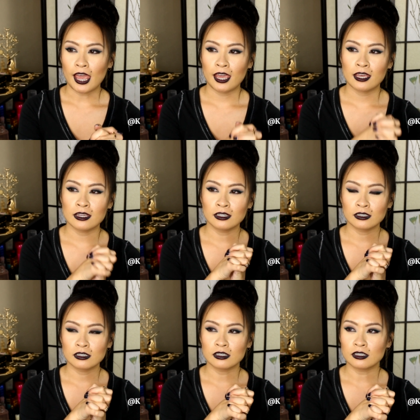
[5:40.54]

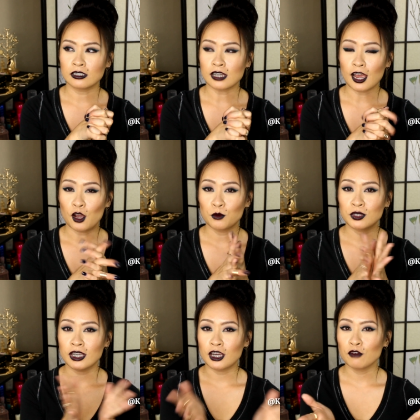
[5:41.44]
and I
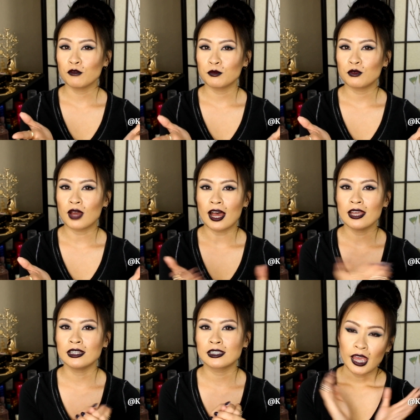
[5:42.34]
hope to hear from you
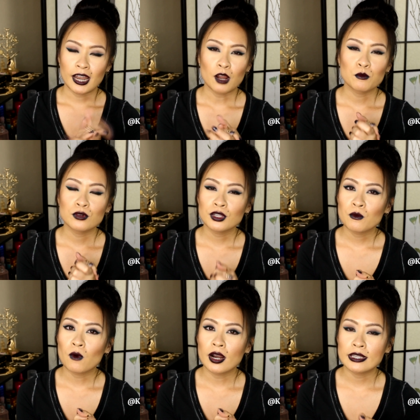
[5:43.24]
guys. And I
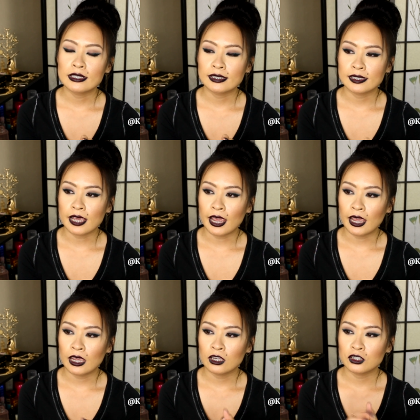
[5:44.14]
really wanted to
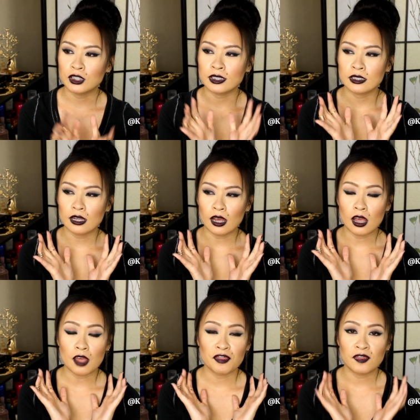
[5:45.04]
say just
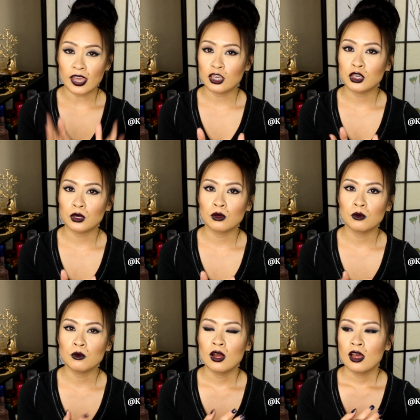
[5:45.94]
thank
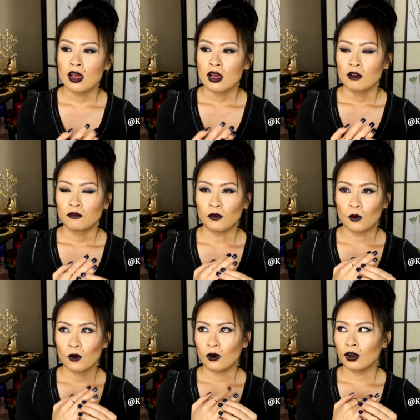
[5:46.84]
you
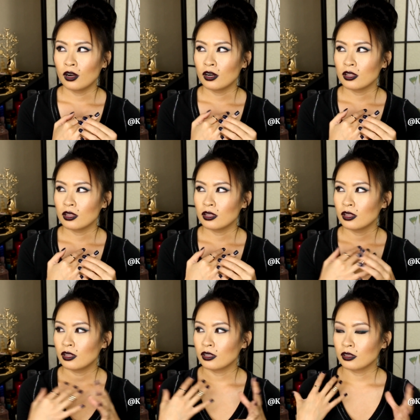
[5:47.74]
for
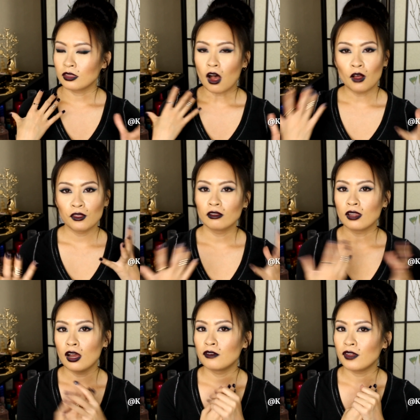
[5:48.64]
all the
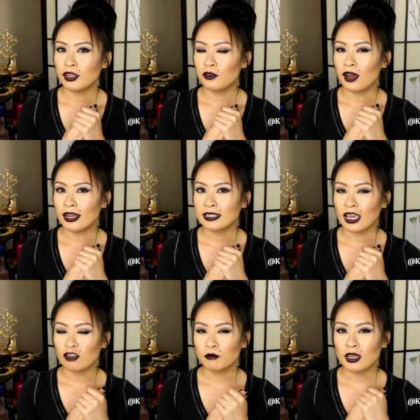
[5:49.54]
love that you guys
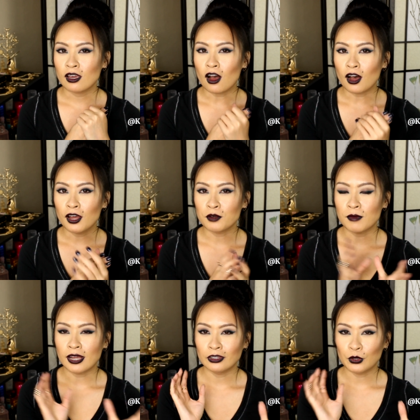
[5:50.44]
gave me
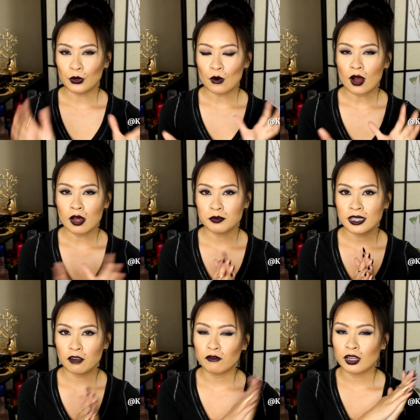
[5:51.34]
on my little
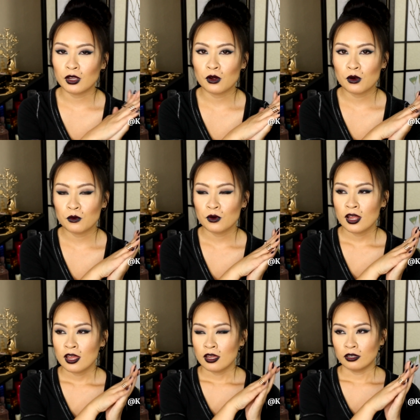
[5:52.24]
update video,